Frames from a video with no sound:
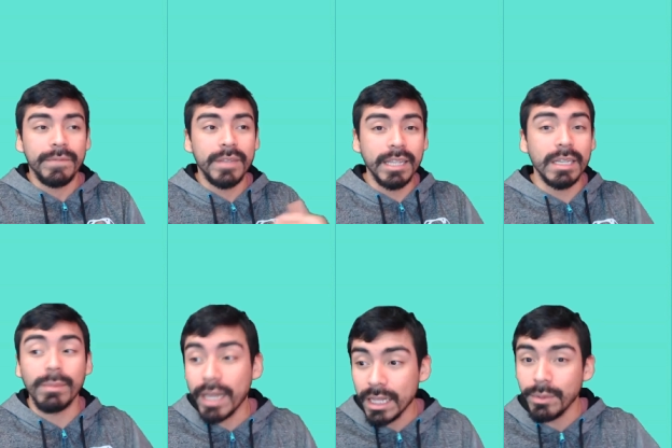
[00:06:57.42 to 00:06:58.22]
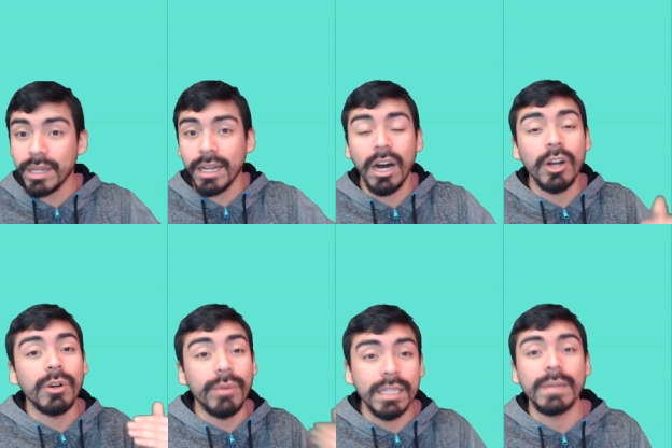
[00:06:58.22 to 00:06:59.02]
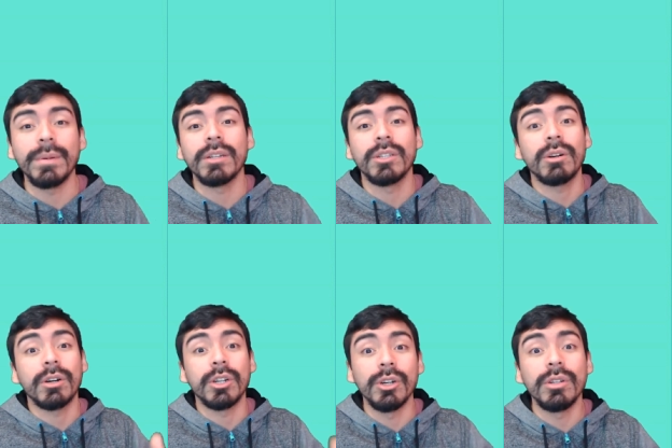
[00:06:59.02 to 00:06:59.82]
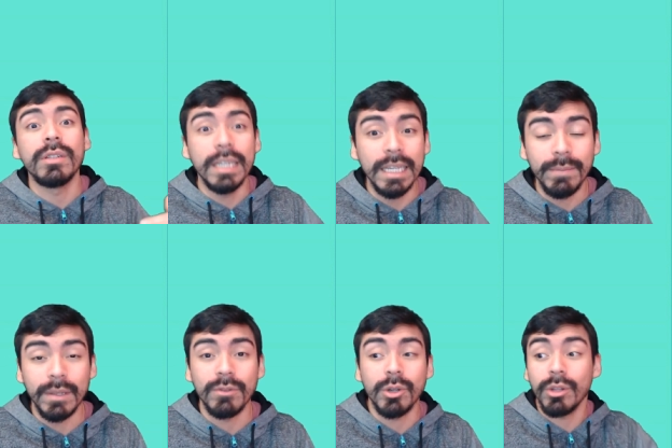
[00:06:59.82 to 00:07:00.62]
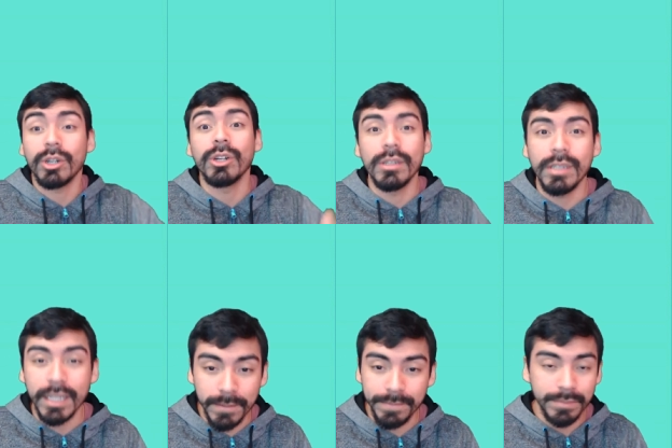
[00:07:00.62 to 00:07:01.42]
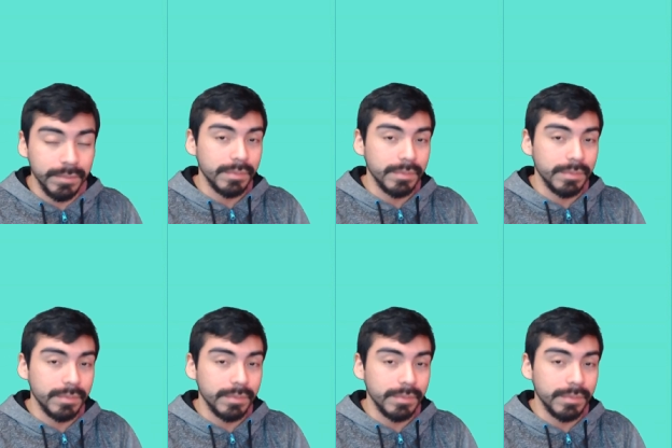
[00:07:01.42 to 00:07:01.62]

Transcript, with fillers: take them lightly. We cannot underrate them because they're a good team. They've shown they're a good team.